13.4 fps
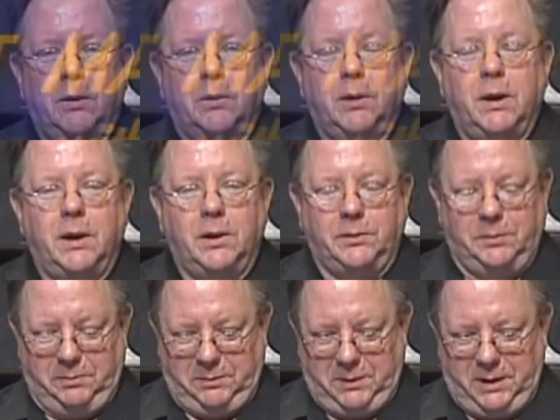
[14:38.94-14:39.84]
Well,
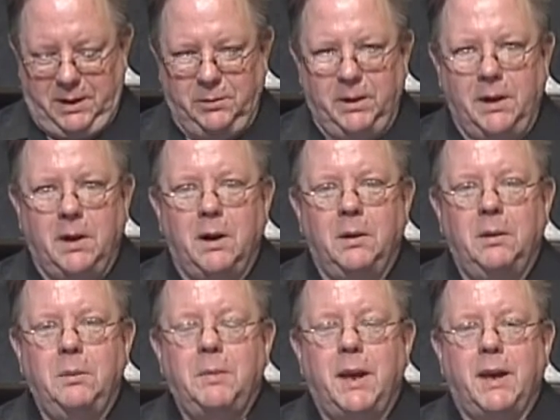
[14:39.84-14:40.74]
here we
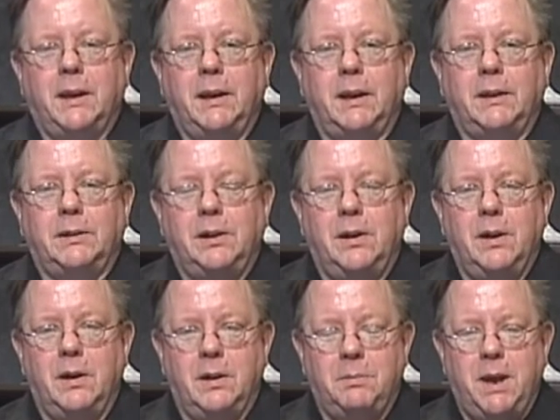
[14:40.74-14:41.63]
are back at
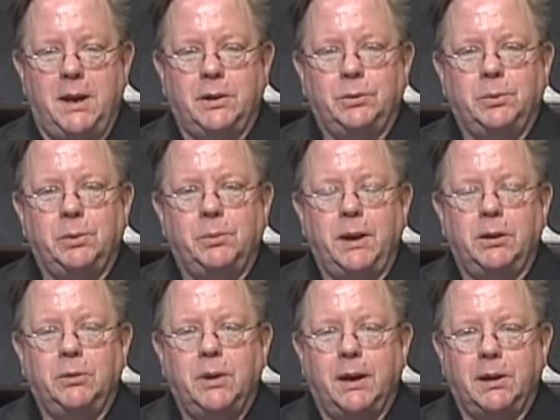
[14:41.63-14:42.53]
Art Matters with
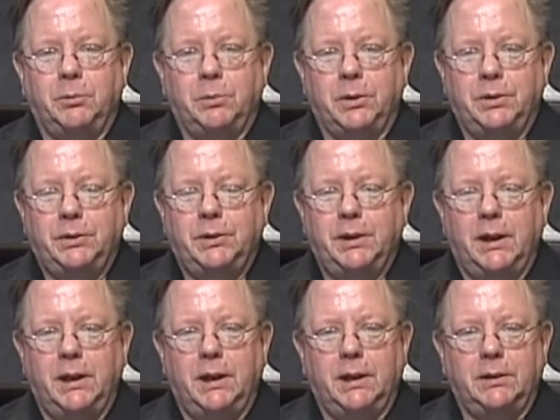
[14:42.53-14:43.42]
Wayne Quackenbush,
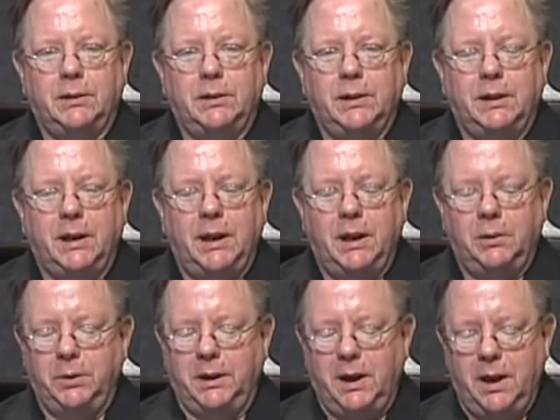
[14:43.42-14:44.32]
and today
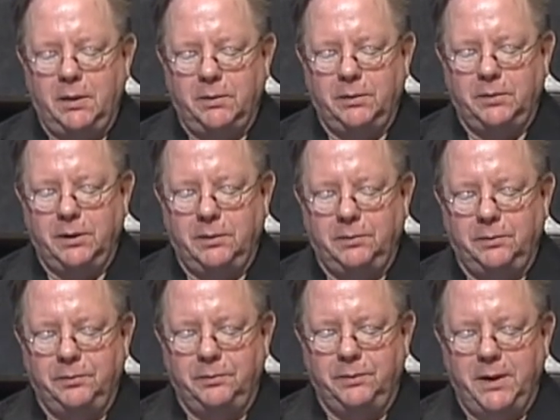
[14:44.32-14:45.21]
we have a
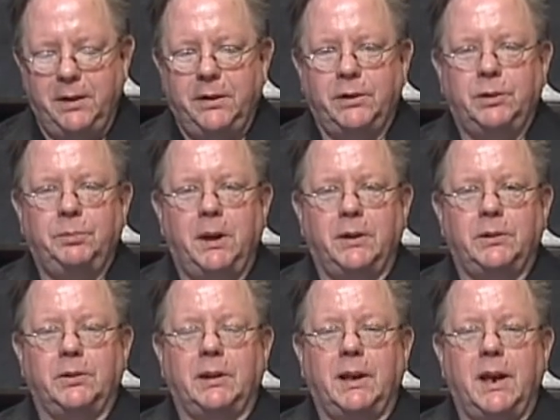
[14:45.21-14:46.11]
very
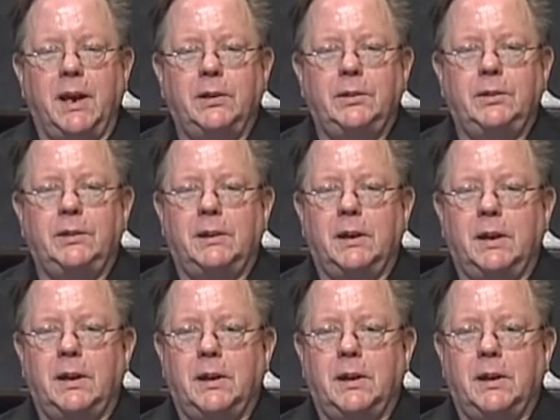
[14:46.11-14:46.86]
special guest.